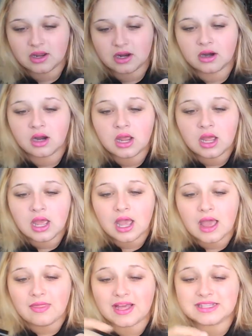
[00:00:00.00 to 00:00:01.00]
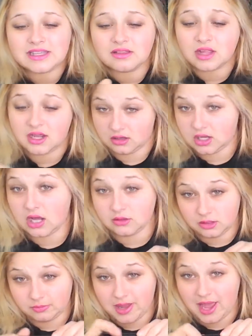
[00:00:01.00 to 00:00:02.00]
there. That's a lot of
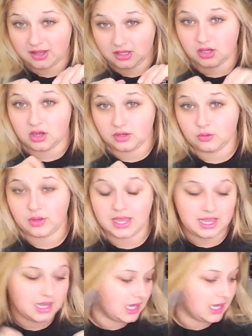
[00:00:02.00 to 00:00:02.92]
color packing on, okay?